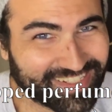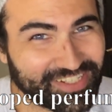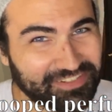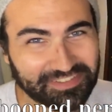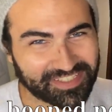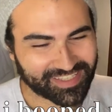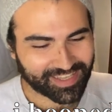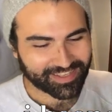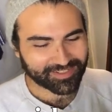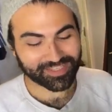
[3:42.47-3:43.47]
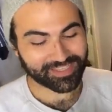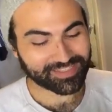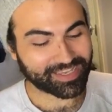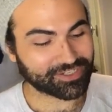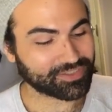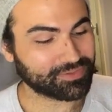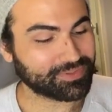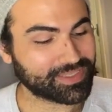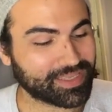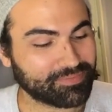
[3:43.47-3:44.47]
You didn't see that. This, I actually
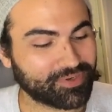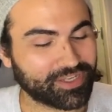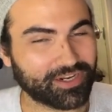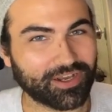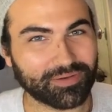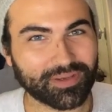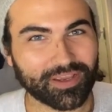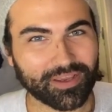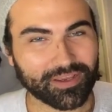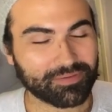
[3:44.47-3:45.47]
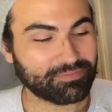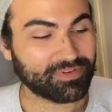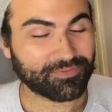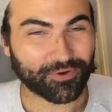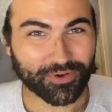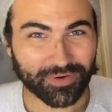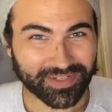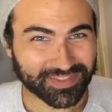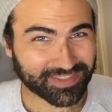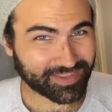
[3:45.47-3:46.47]
really like putting it on before going
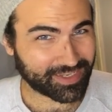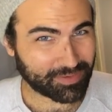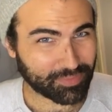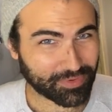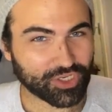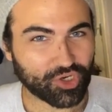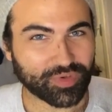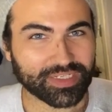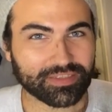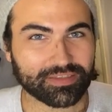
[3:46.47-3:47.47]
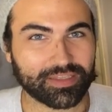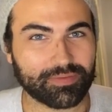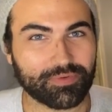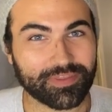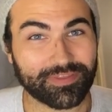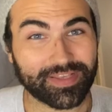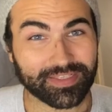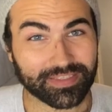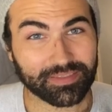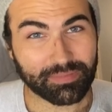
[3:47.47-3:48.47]
to sleep. Going to sleep with
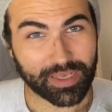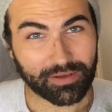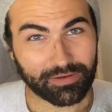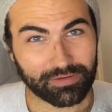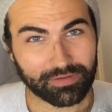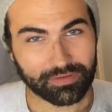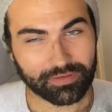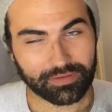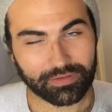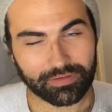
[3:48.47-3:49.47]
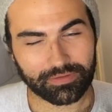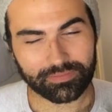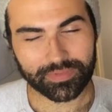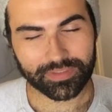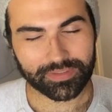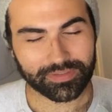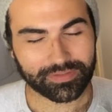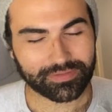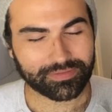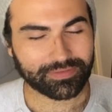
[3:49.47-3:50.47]
this smell? Oh my
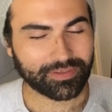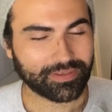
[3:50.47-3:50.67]
god.